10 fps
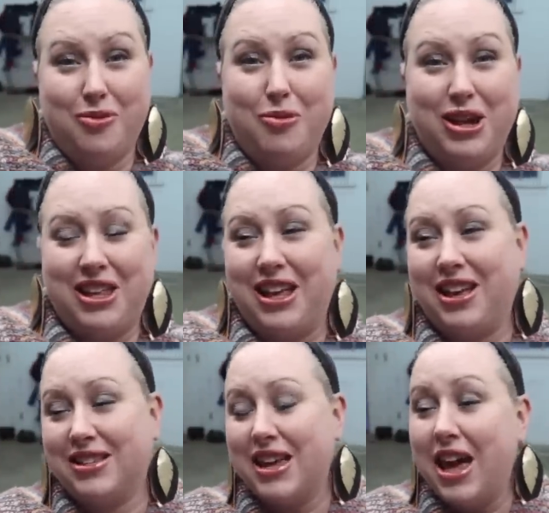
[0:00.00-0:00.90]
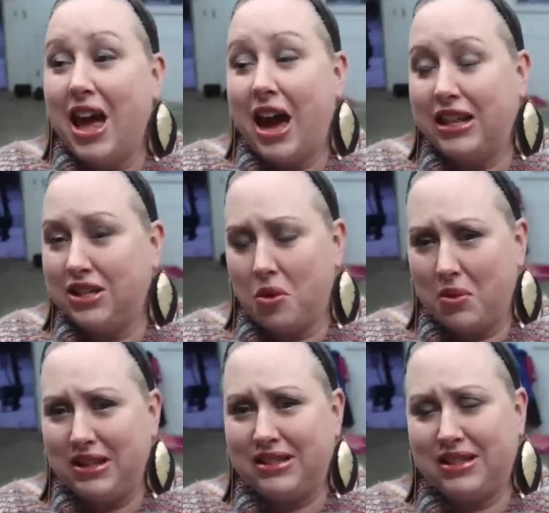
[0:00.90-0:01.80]
really because I don't
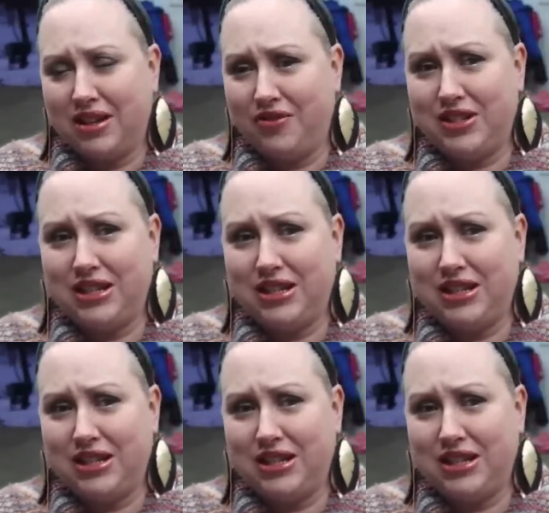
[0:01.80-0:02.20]
want stuff